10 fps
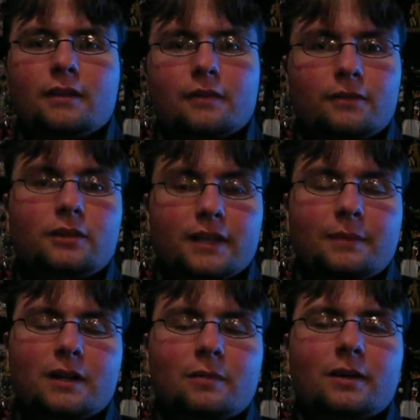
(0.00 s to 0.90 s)
full
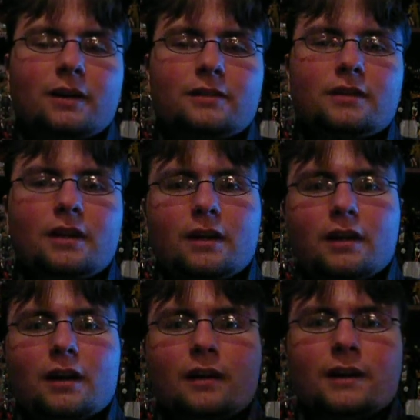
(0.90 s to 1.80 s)
10-minute parts.
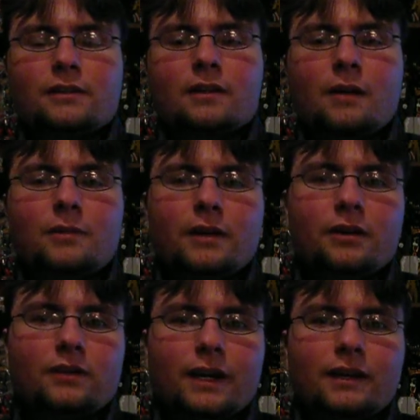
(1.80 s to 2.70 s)
Alright, so Kamen
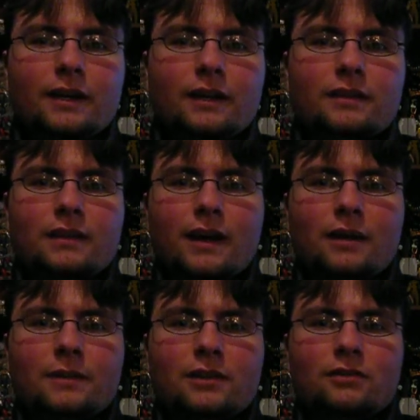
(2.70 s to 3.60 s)
Rider Dragon Knight is the
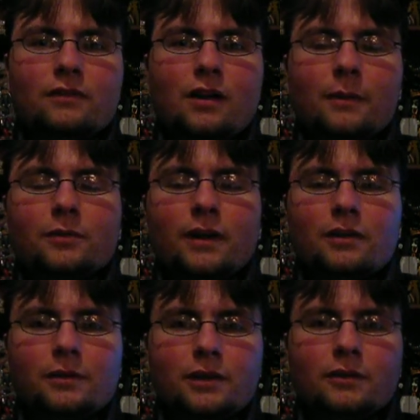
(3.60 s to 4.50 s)
adaptation of Kamen
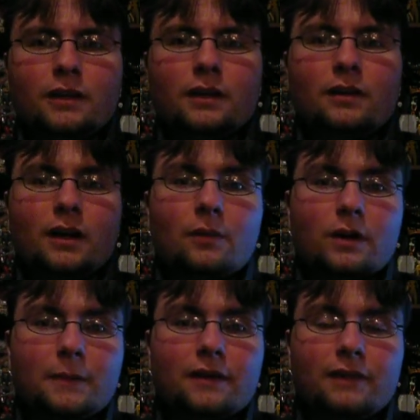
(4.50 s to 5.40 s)
Rider Ryuki,
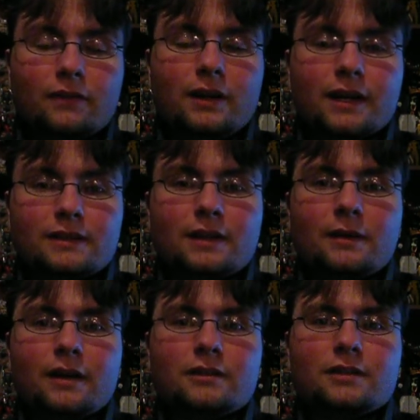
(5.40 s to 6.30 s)
one of my favorite Heisei
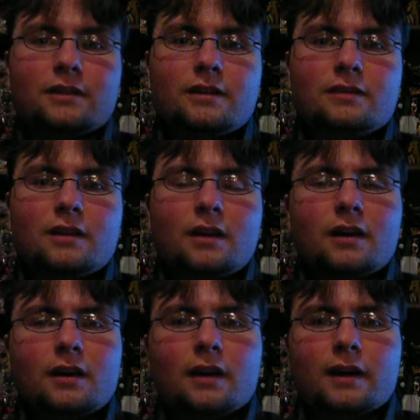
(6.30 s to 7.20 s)
Rider series,
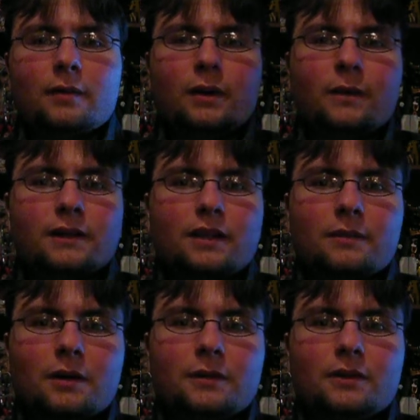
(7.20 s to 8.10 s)
but I don't want to talk
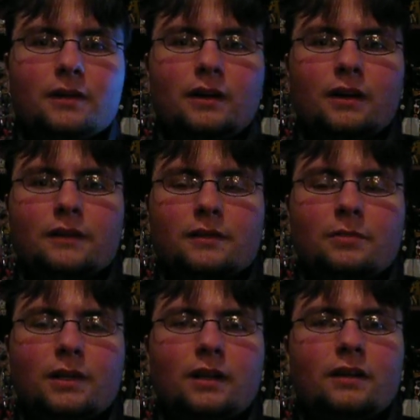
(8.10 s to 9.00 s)
about Ryuki on this
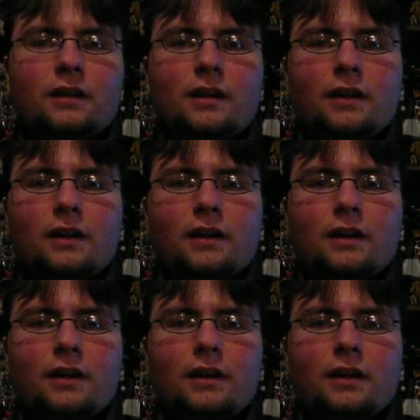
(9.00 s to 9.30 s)
blog.